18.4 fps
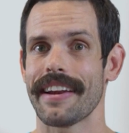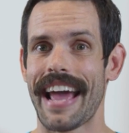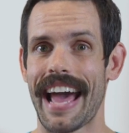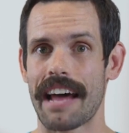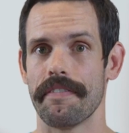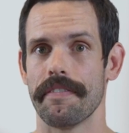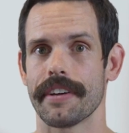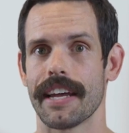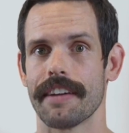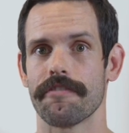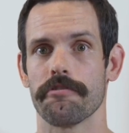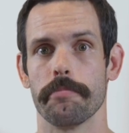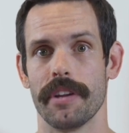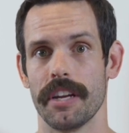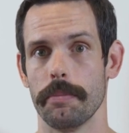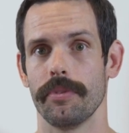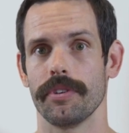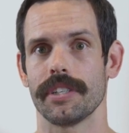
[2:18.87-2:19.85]
and advocate for
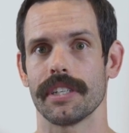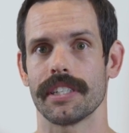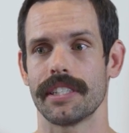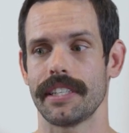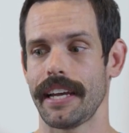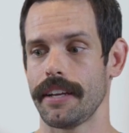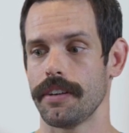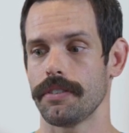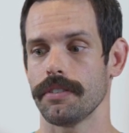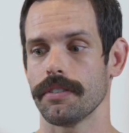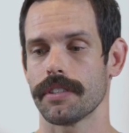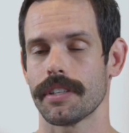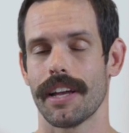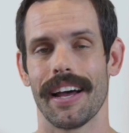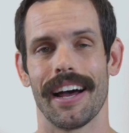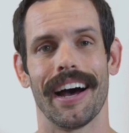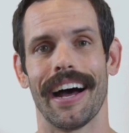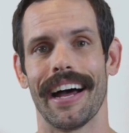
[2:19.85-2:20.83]
minimalistic sandals,
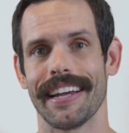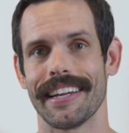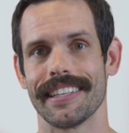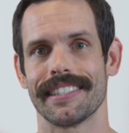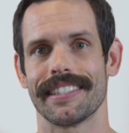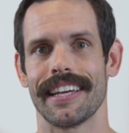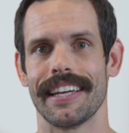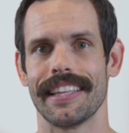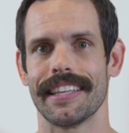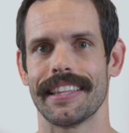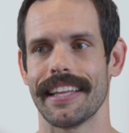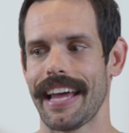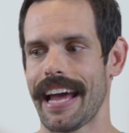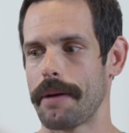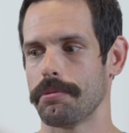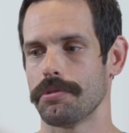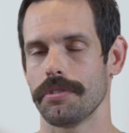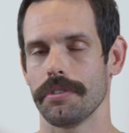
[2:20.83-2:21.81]
I can say that they
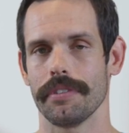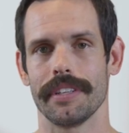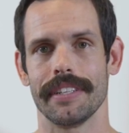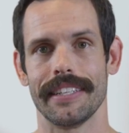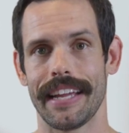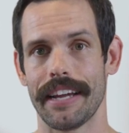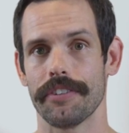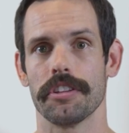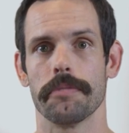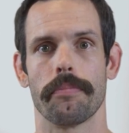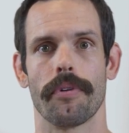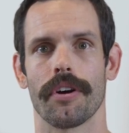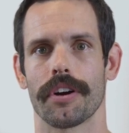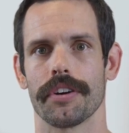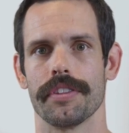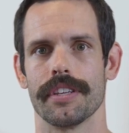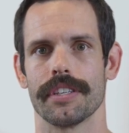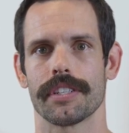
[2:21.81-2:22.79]
absolutely nailed the
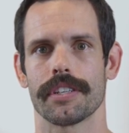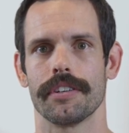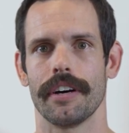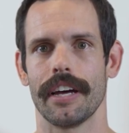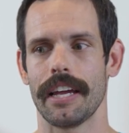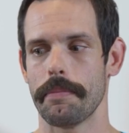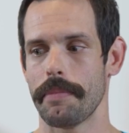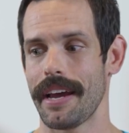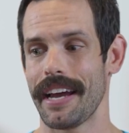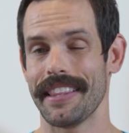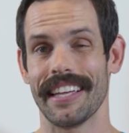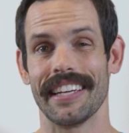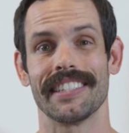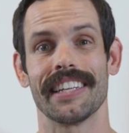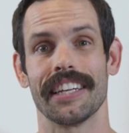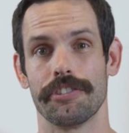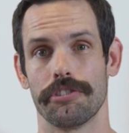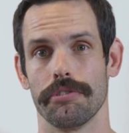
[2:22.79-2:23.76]
mark on this claim and they
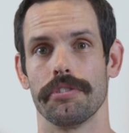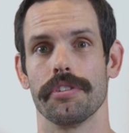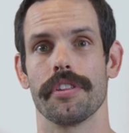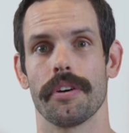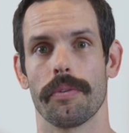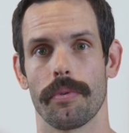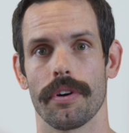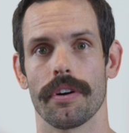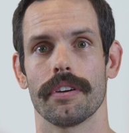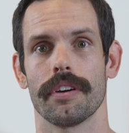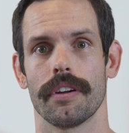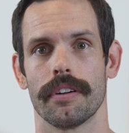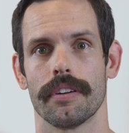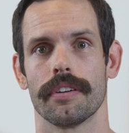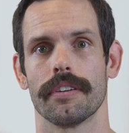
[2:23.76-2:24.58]
stay true to their word.